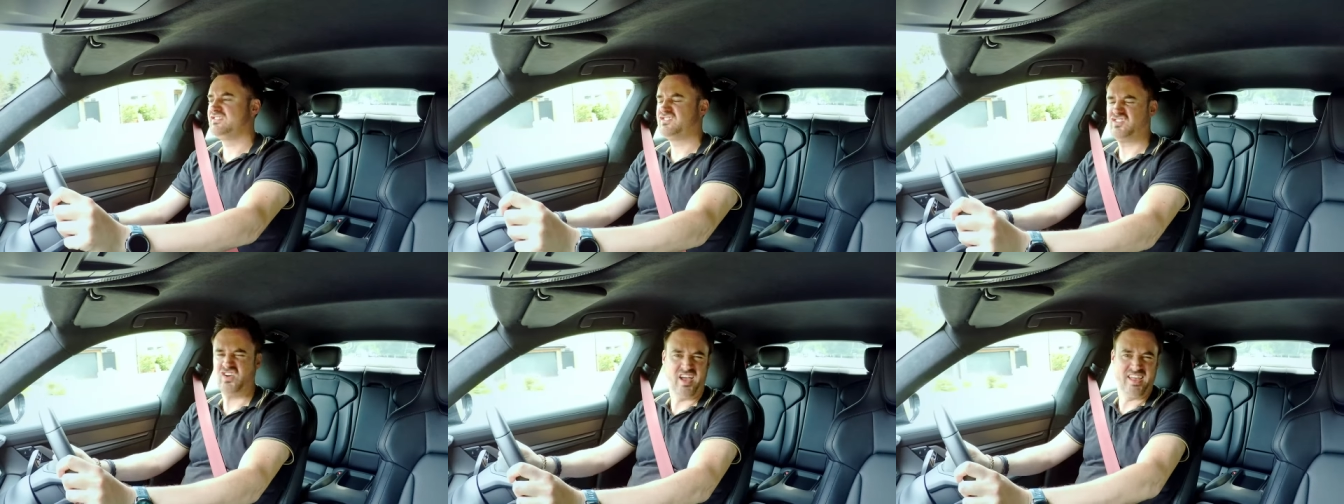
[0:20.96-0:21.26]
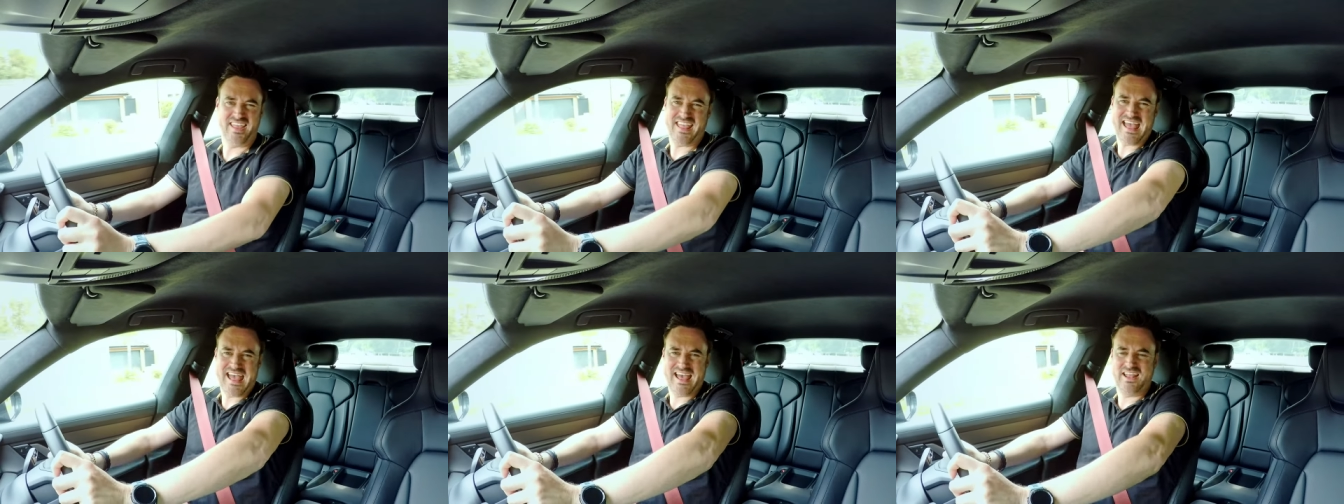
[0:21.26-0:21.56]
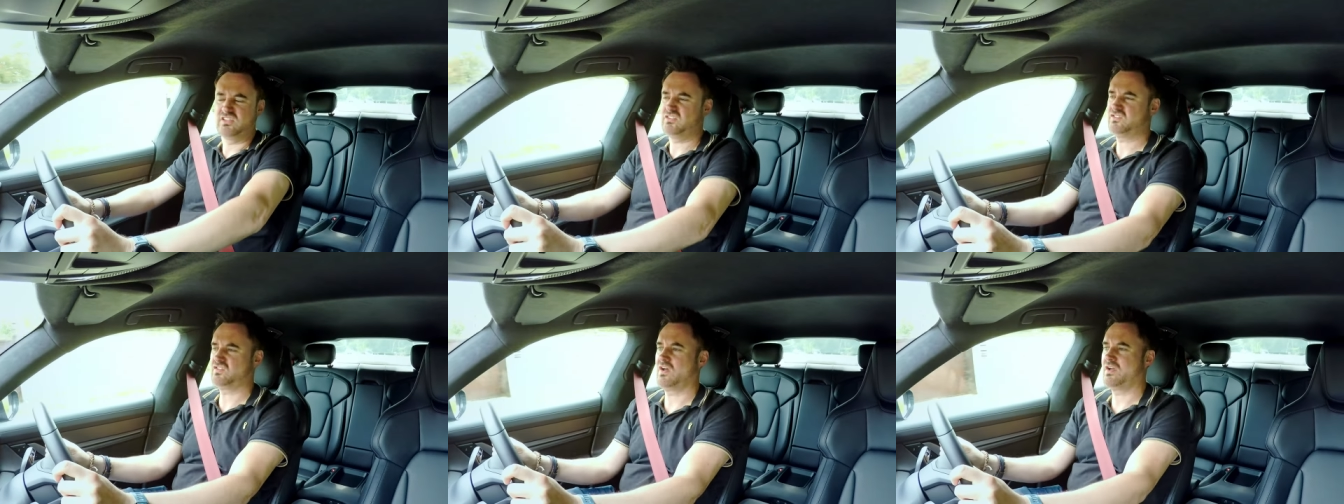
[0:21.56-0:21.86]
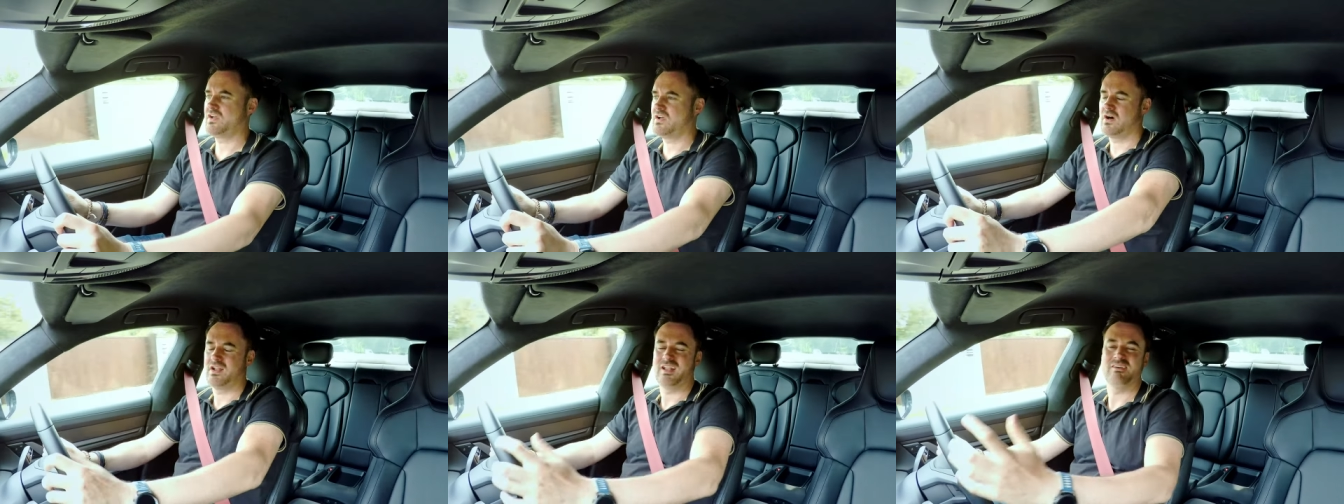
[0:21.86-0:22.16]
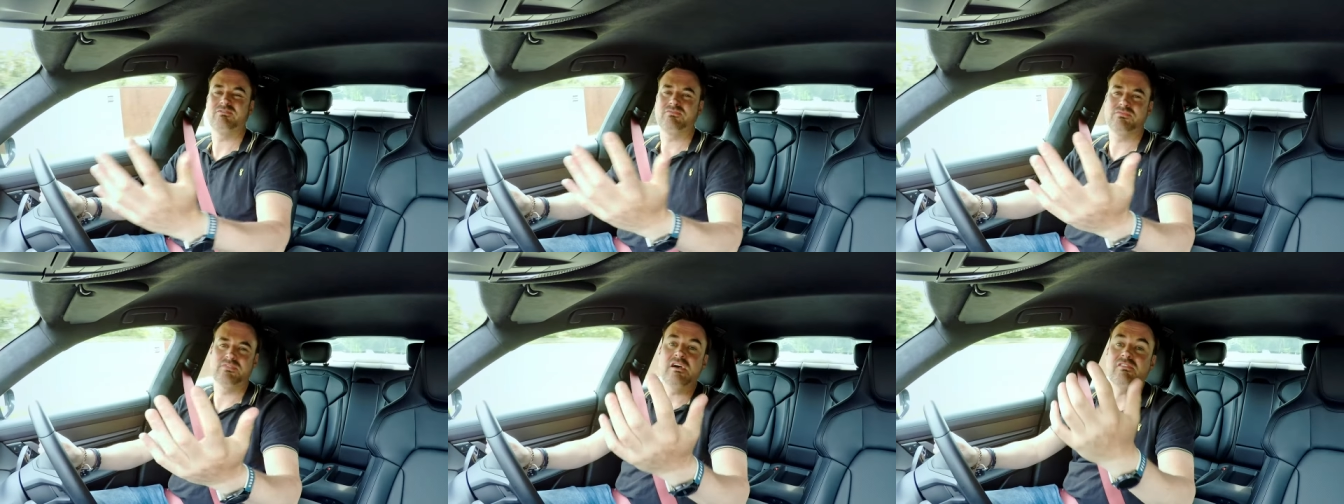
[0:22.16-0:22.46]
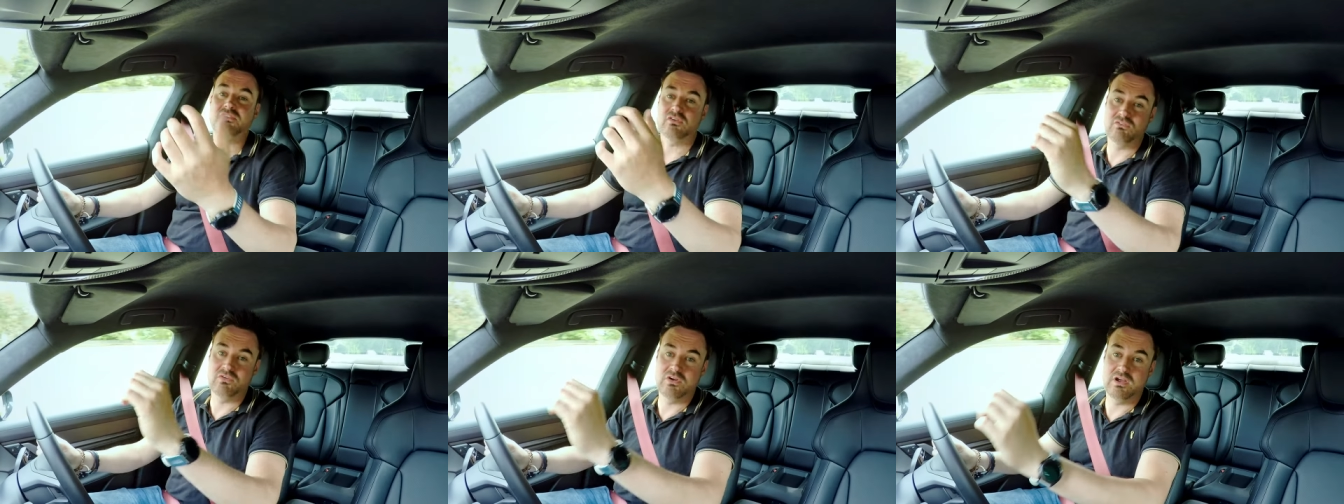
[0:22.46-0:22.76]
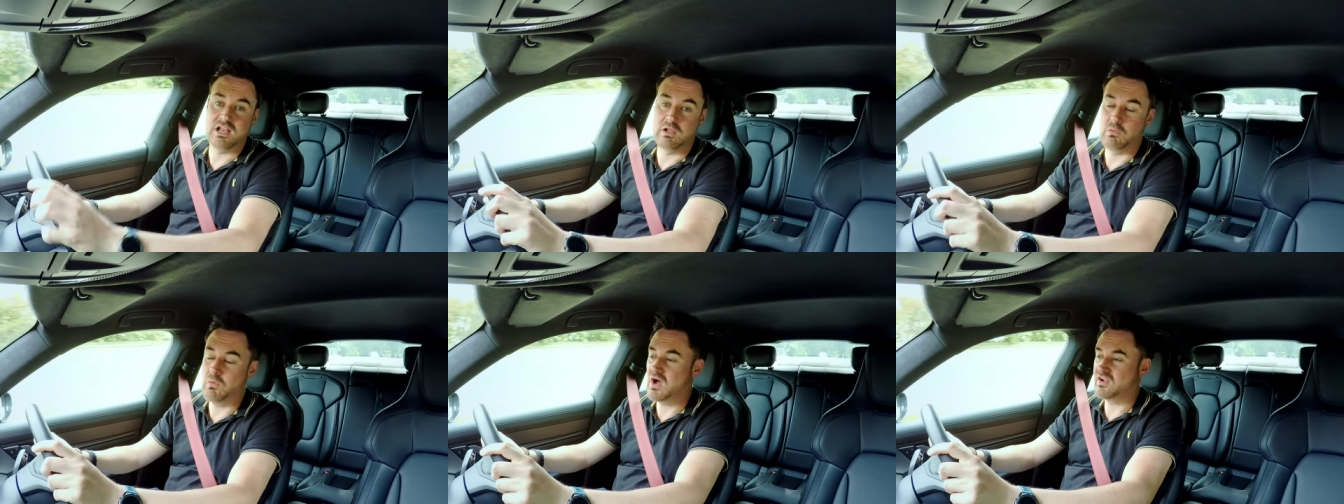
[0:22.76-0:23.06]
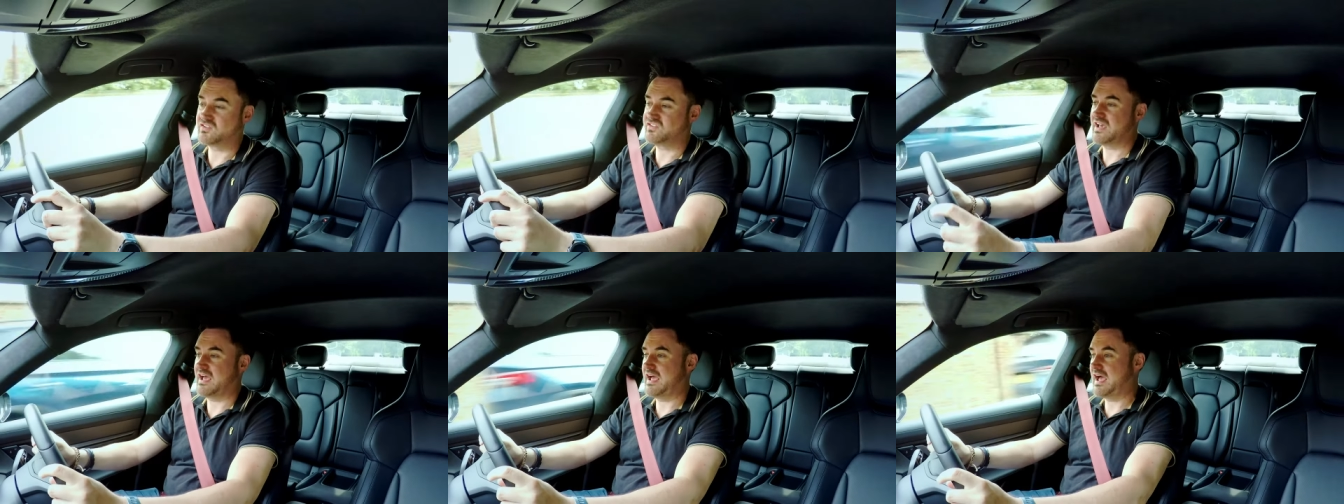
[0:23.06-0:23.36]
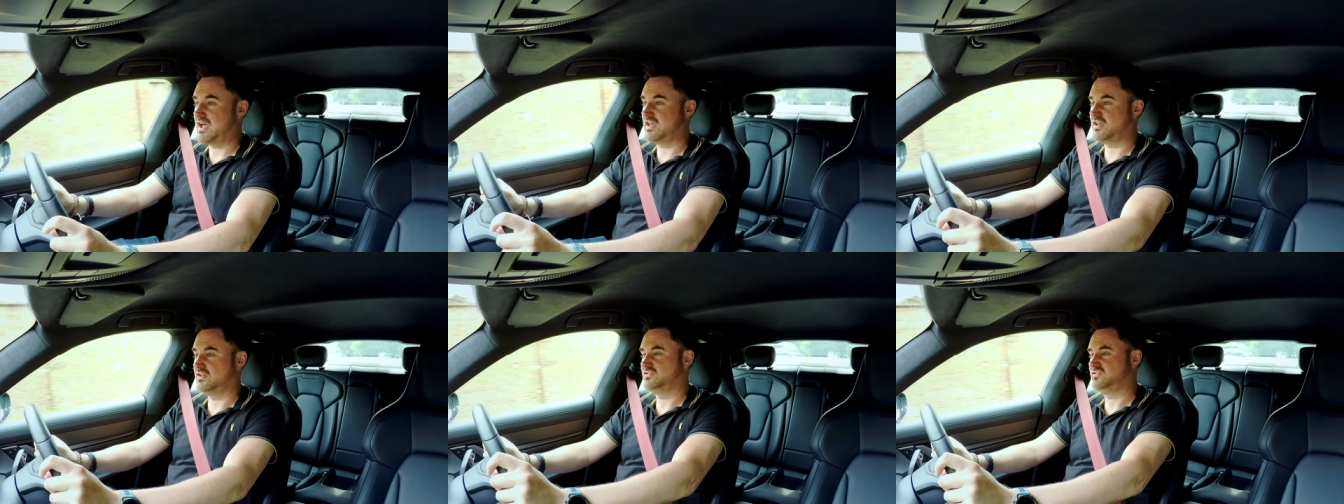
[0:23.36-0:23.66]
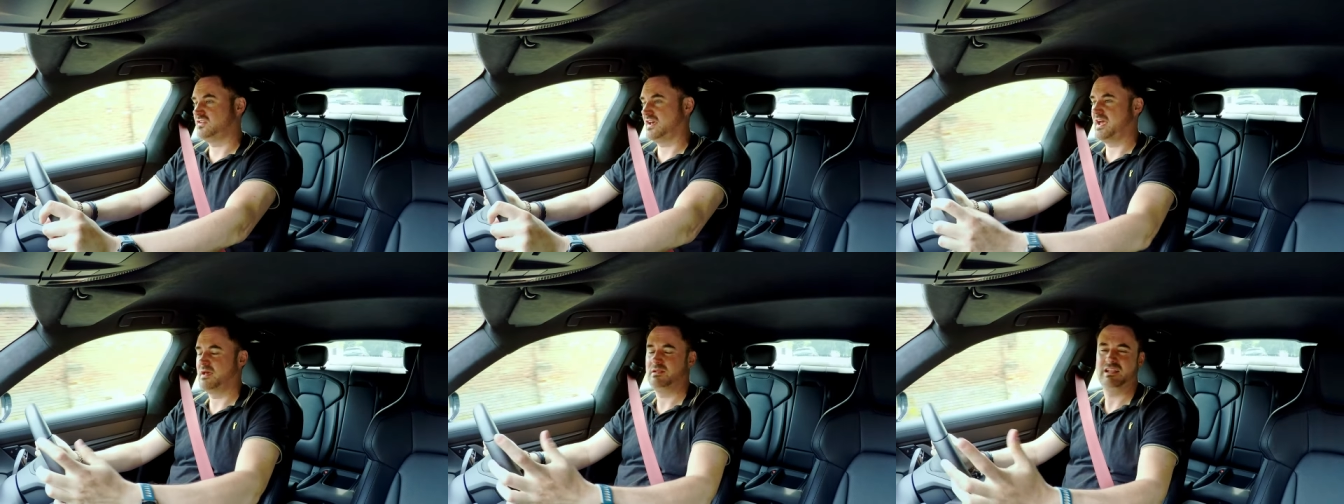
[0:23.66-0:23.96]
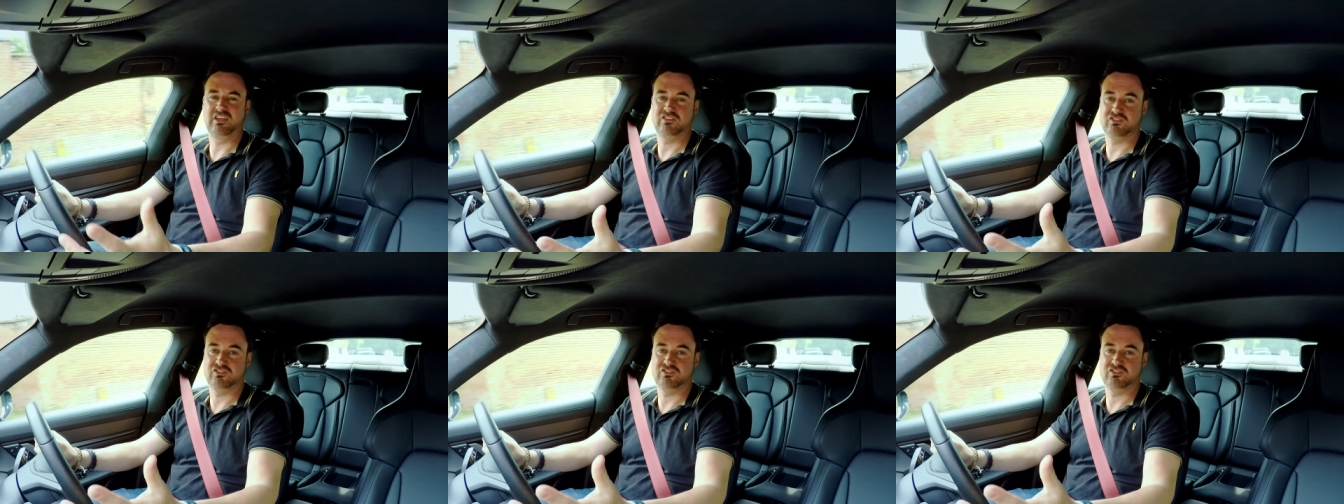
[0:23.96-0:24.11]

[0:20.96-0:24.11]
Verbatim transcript: Taycan, Taycan, I've never really worked out how you say it.